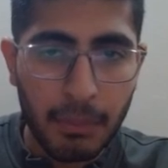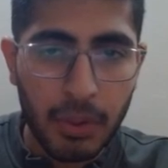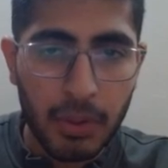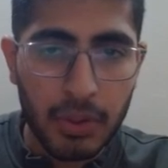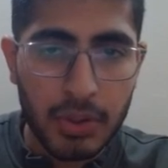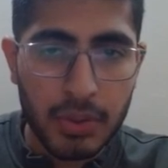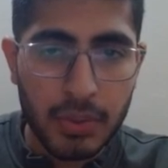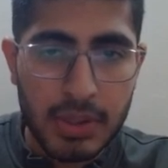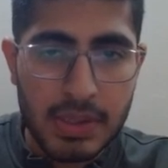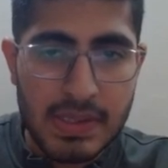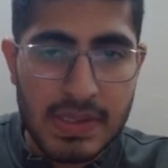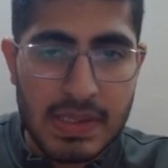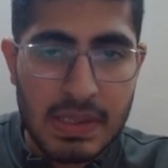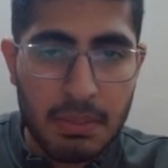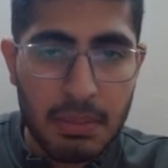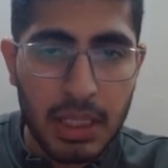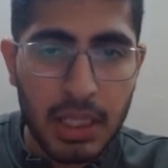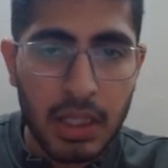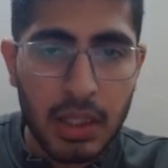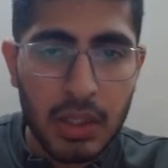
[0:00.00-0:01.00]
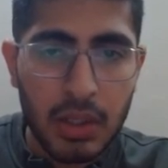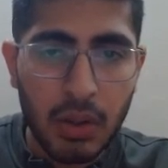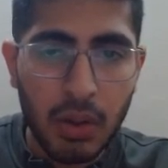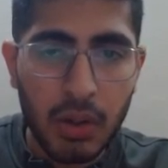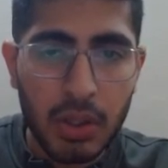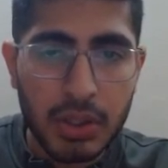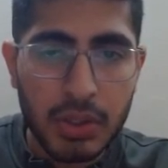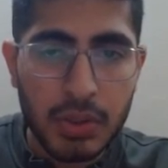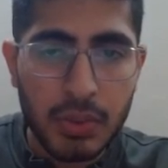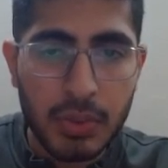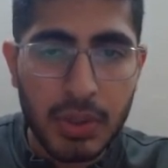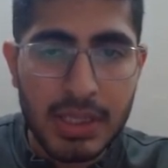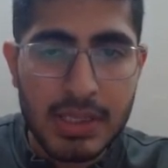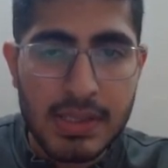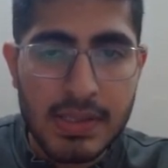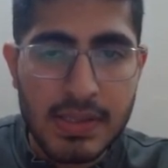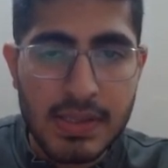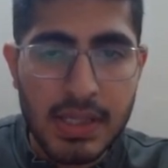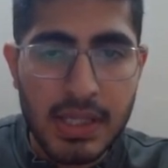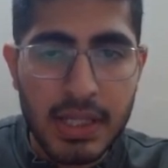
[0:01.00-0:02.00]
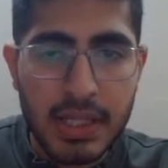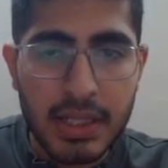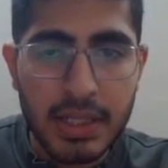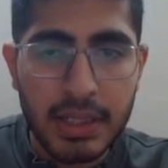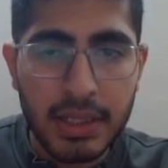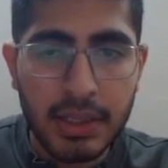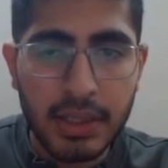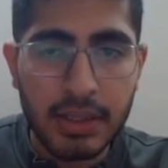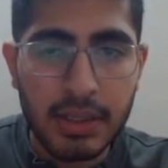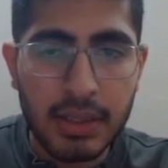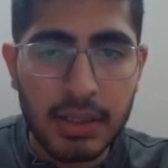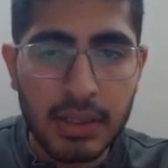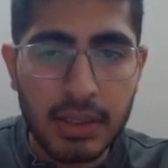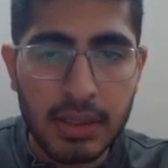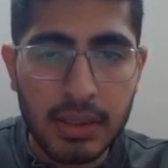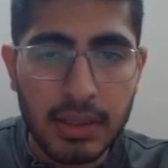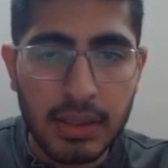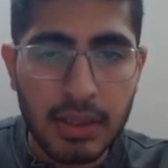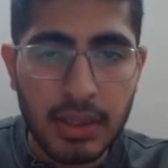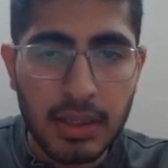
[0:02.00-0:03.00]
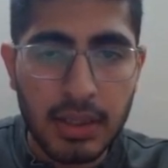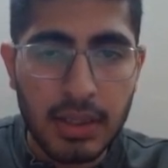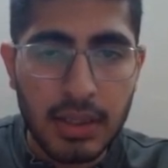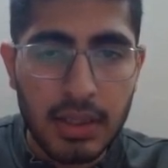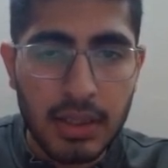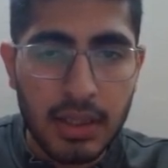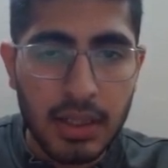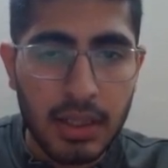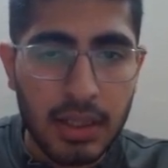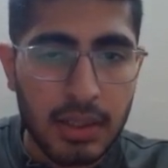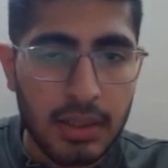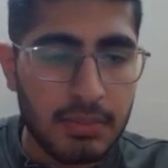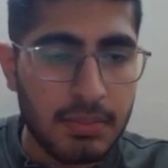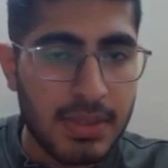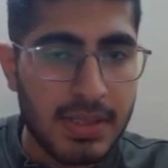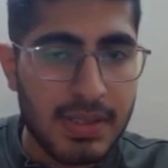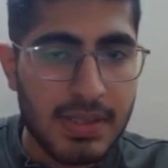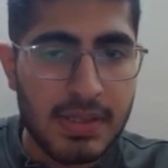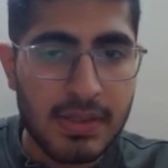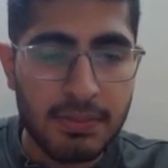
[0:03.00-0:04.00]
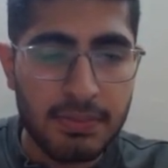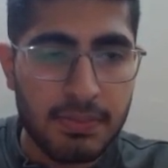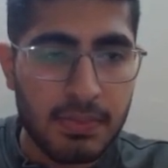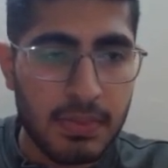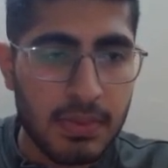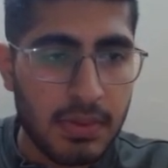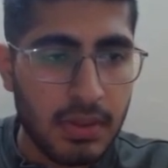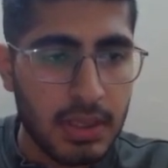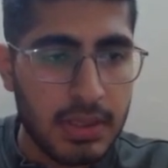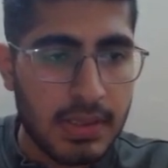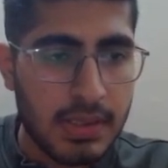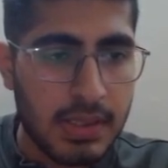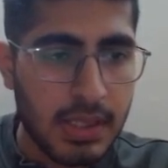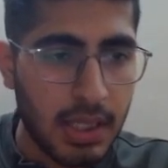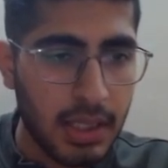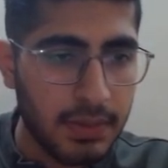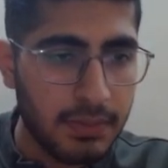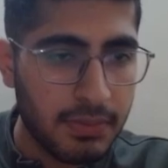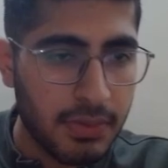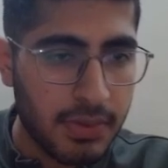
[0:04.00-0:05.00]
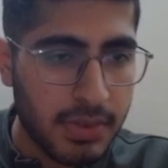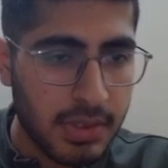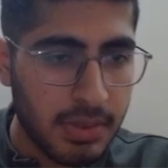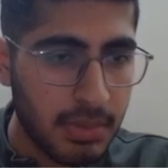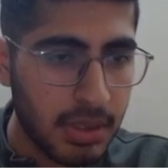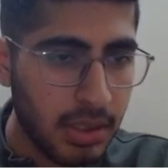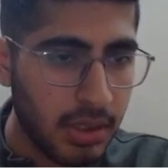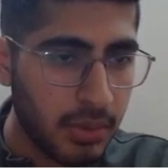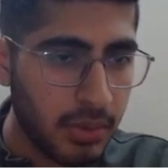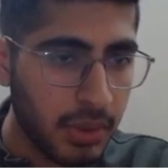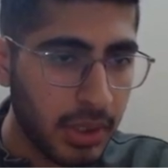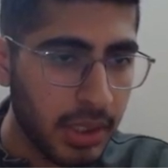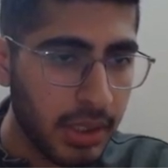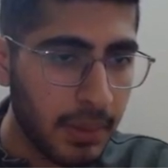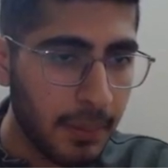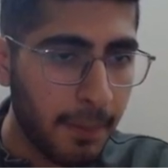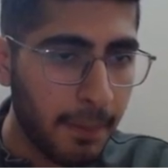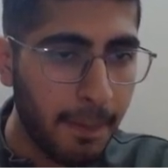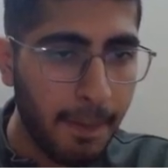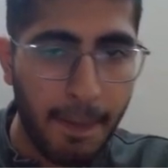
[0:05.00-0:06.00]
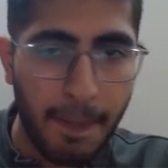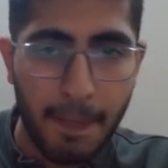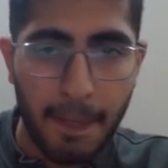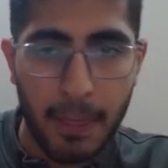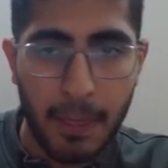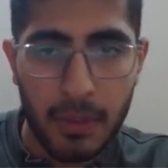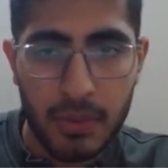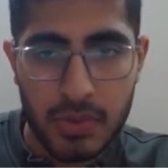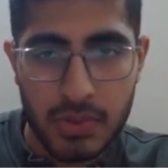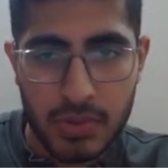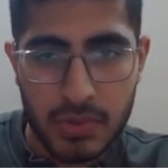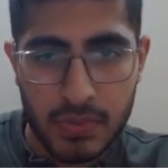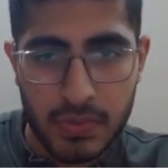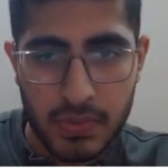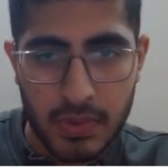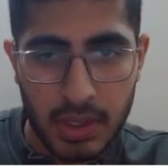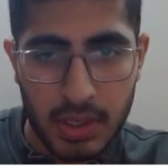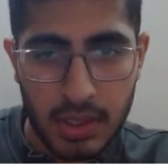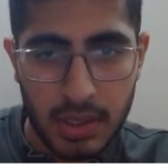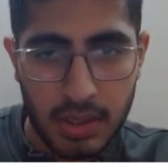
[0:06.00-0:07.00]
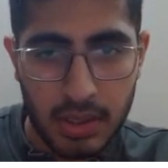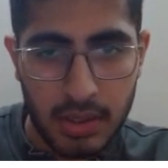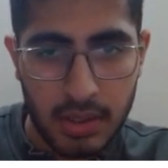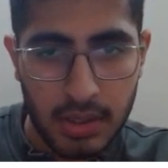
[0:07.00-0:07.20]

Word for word: or similar, or you can say this is a sign for similar. Okay, no issues. I'll